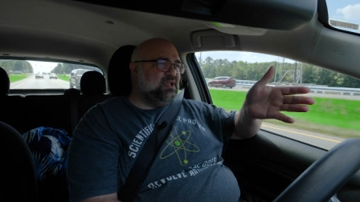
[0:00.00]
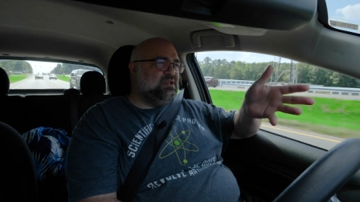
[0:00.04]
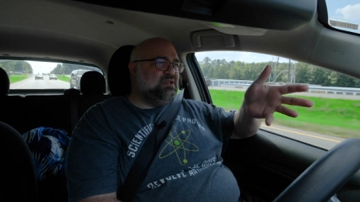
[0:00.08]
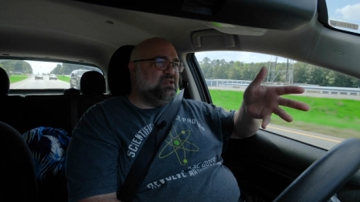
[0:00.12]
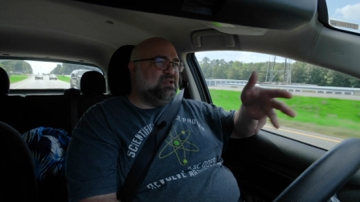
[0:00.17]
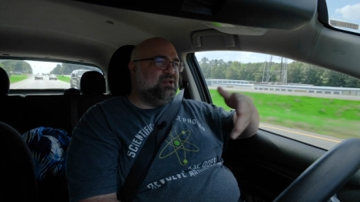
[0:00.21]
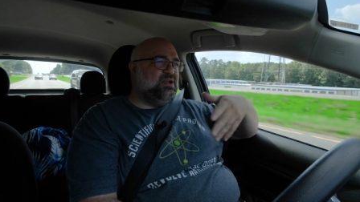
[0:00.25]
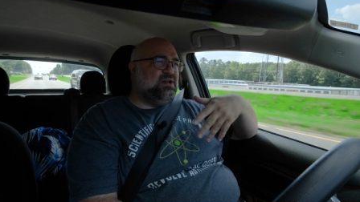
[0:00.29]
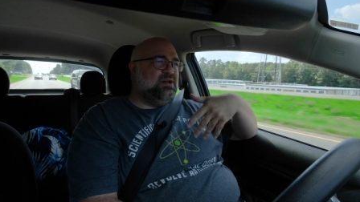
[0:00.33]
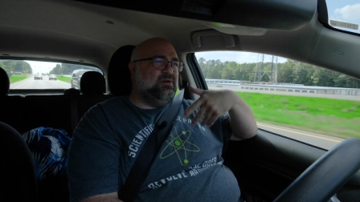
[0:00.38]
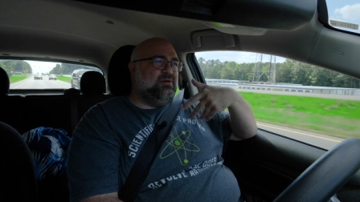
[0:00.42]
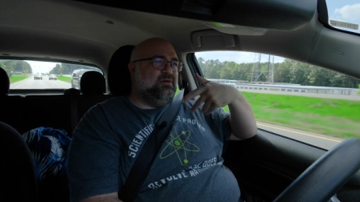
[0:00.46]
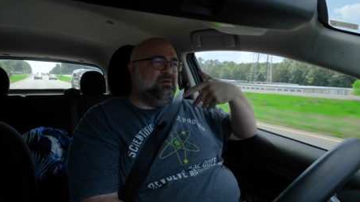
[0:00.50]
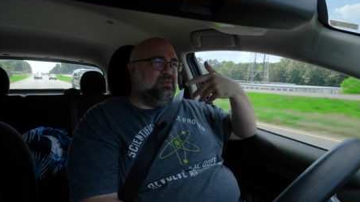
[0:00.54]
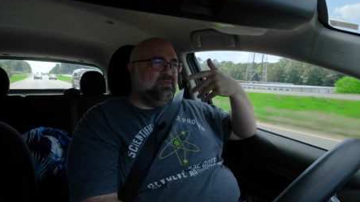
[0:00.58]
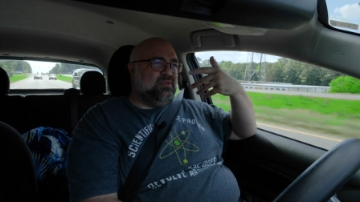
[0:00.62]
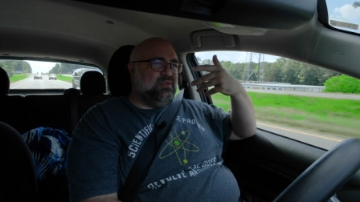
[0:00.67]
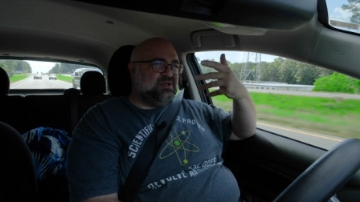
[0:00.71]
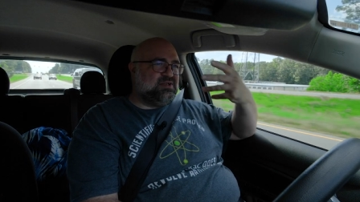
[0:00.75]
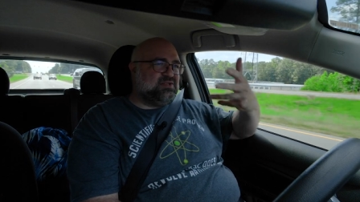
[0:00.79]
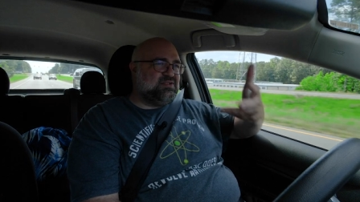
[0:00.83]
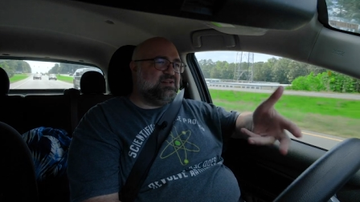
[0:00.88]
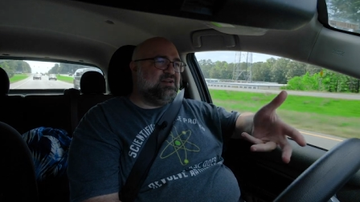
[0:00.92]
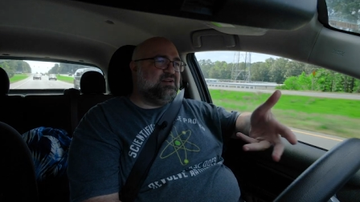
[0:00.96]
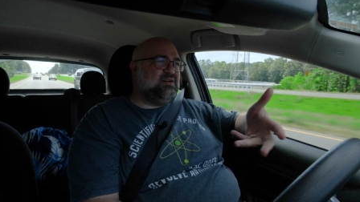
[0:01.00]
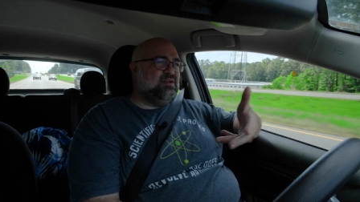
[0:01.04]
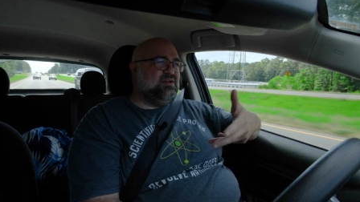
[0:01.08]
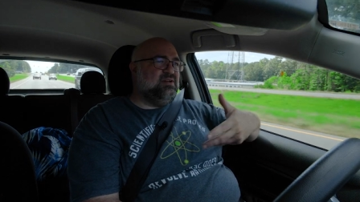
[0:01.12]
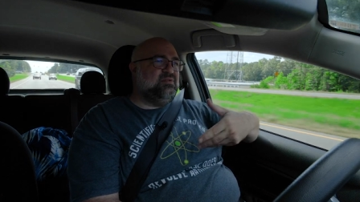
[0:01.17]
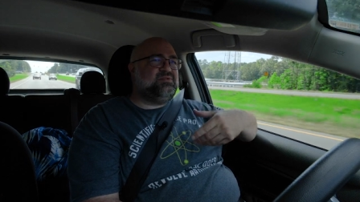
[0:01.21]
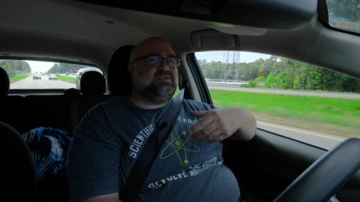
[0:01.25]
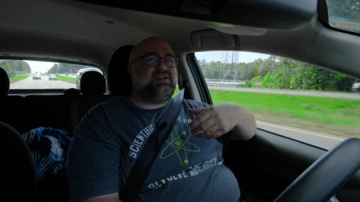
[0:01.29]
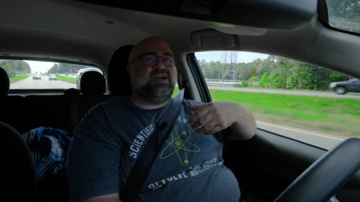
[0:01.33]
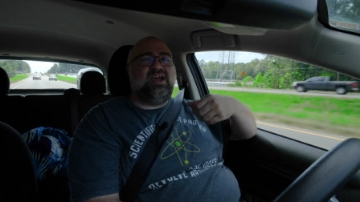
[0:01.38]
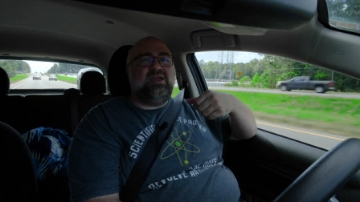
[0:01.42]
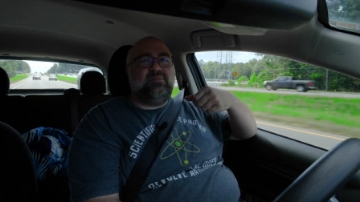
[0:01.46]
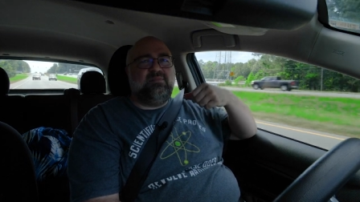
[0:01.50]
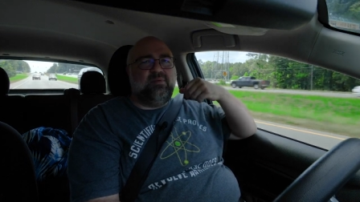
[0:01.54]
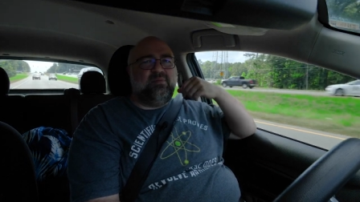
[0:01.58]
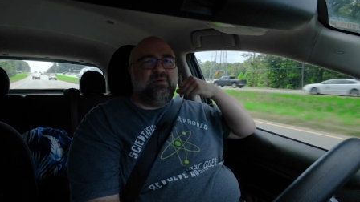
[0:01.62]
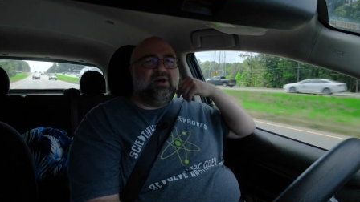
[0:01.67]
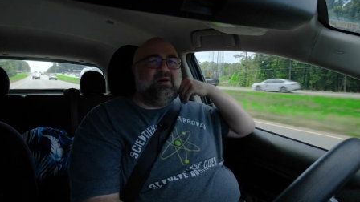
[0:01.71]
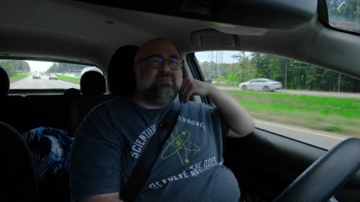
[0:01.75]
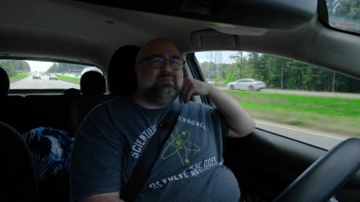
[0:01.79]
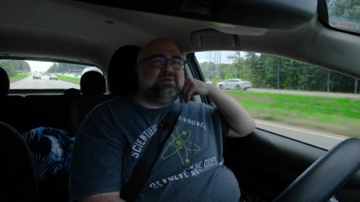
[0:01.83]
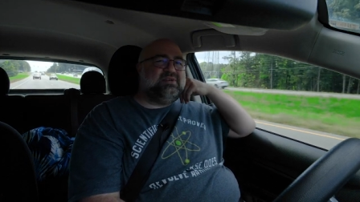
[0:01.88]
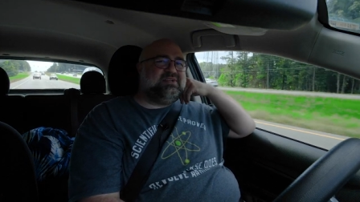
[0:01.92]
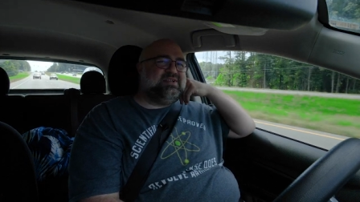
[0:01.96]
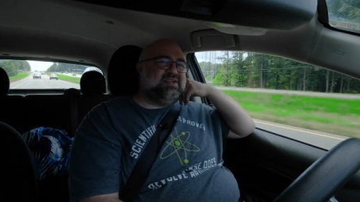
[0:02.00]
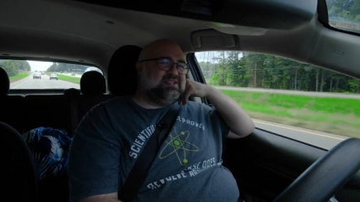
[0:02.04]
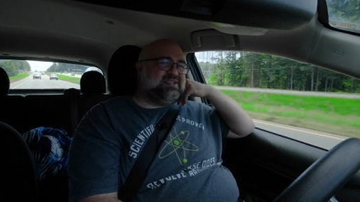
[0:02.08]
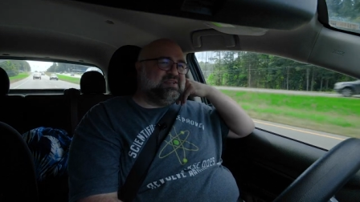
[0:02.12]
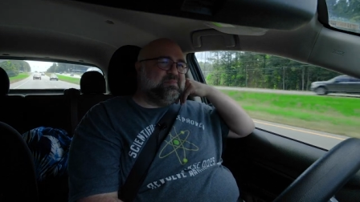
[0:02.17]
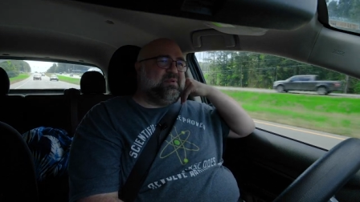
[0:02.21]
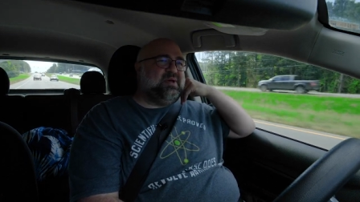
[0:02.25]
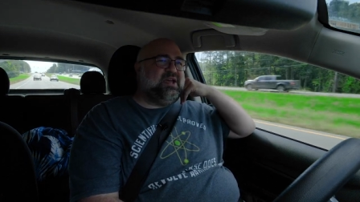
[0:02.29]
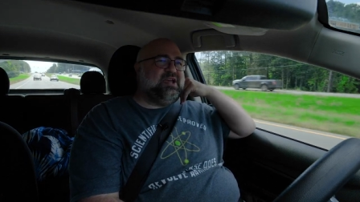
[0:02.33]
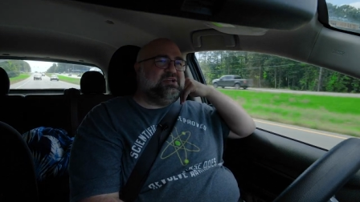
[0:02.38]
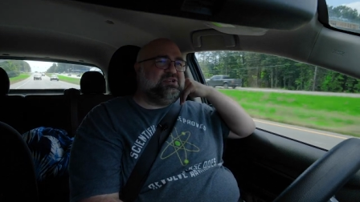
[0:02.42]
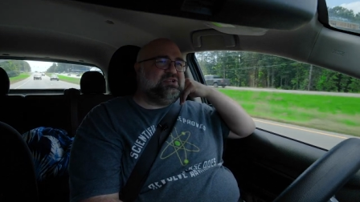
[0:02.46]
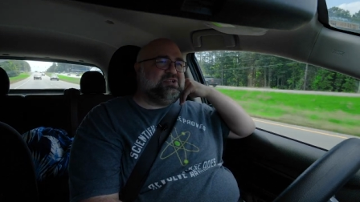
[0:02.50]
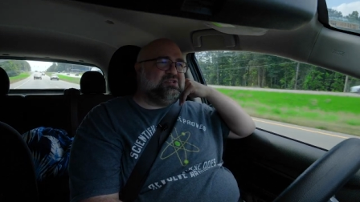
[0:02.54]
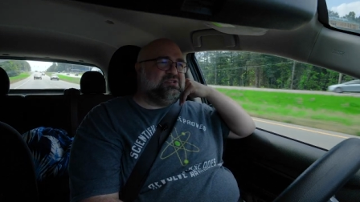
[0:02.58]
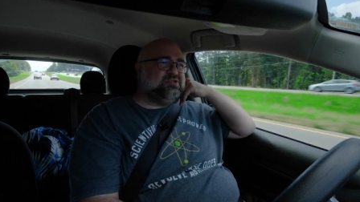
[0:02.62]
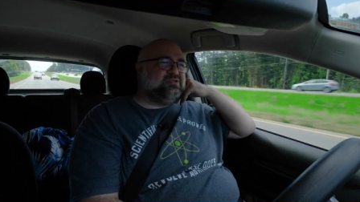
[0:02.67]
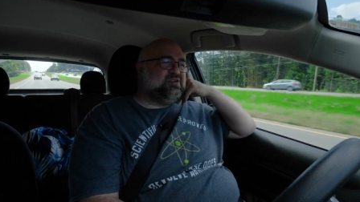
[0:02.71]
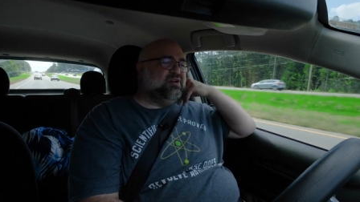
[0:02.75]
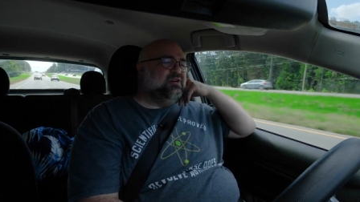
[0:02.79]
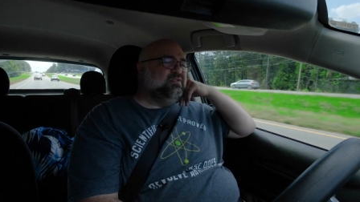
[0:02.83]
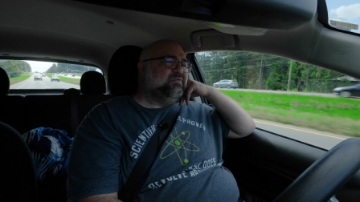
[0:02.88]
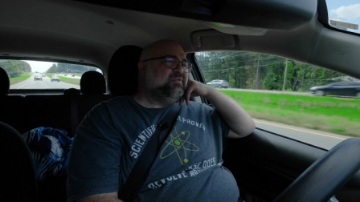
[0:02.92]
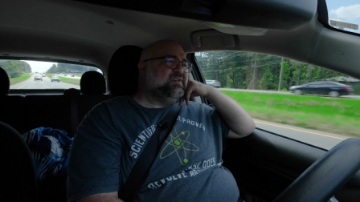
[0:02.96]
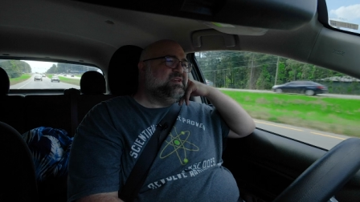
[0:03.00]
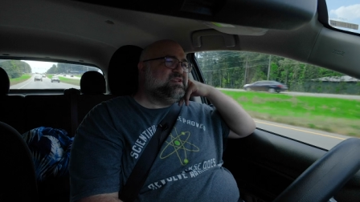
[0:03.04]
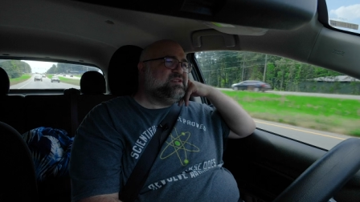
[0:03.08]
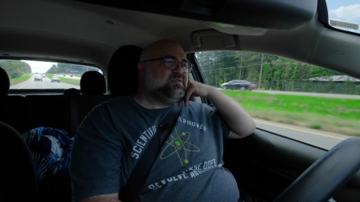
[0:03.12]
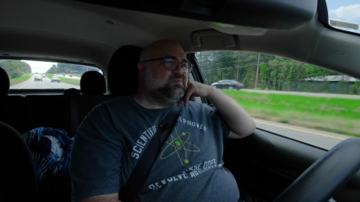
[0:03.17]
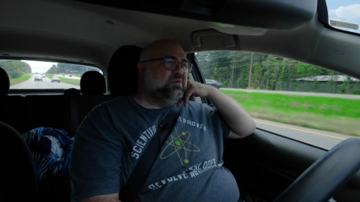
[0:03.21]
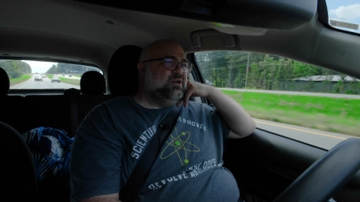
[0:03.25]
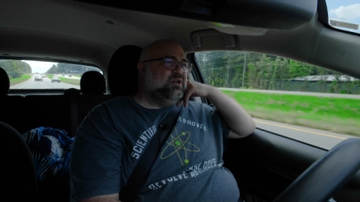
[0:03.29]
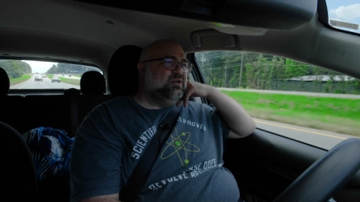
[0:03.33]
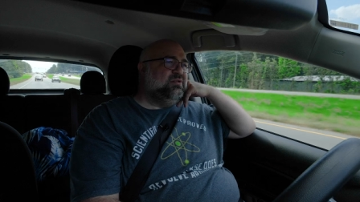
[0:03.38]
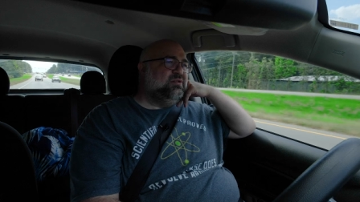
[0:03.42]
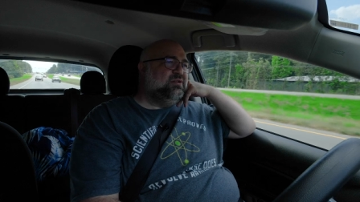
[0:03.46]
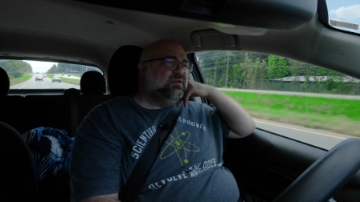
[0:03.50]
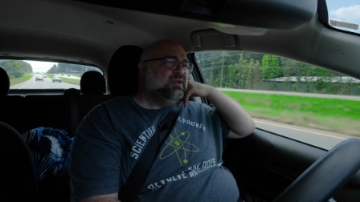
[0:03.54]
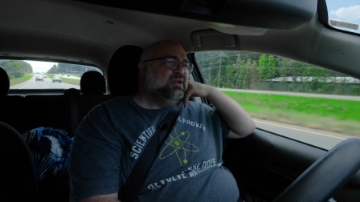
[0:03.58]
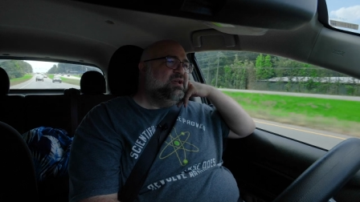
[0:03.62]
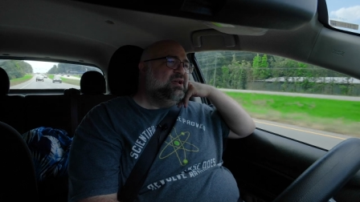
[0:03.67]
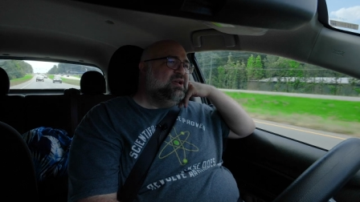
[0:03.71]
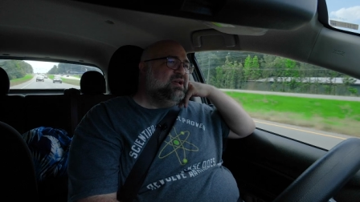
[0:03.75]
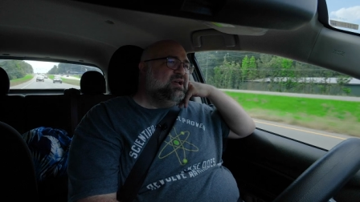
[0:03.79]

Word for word: you know, the stereotype about participation trophies. Well,